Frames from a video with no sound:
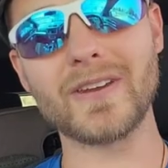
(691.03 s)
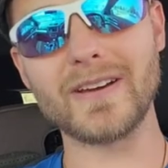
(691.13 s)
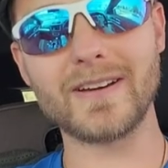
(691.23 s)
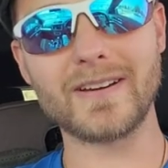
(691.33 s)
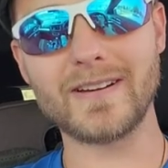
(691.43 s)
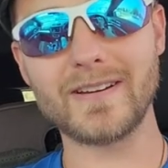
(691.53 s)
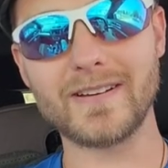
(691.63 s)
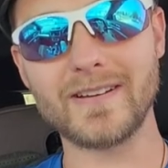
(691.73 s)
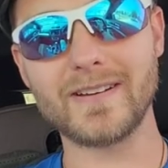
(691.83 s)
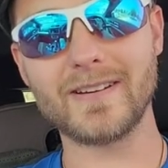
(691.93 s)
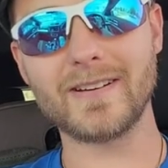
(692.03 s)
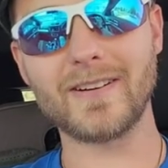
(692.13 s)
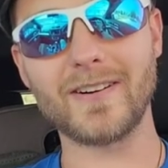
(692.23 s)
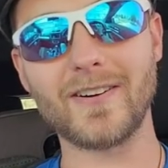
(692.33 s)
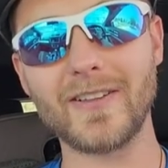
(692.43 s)
day
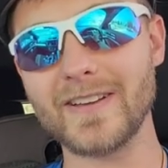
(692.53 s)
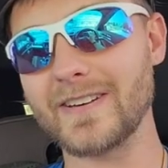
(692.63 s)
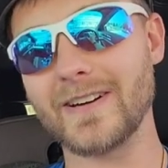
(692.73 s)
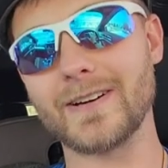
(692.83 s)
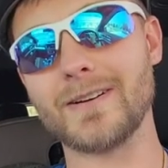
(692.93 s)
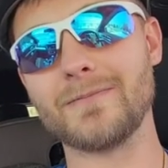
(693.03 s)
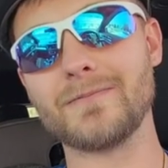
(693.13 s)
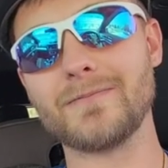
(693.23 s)
all that time